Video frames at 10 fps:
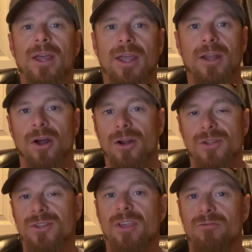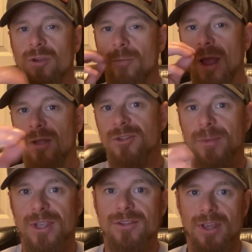And honestly, if your mouth
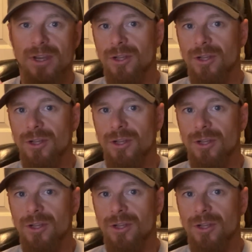speaks it,